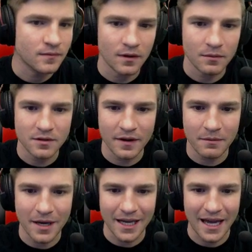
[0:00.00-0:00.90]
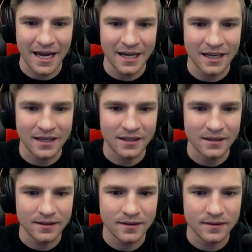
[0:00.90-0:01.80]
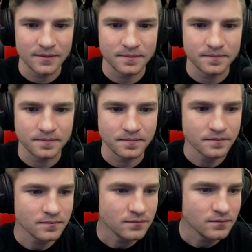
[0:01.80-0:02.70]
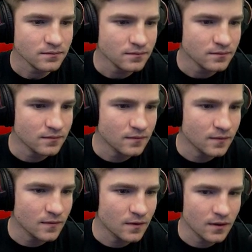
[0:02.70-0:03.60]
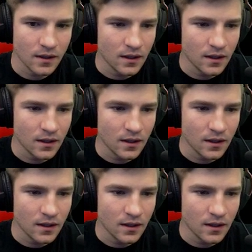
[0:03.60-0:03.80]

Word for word: See if I can make any. All right, ready to go?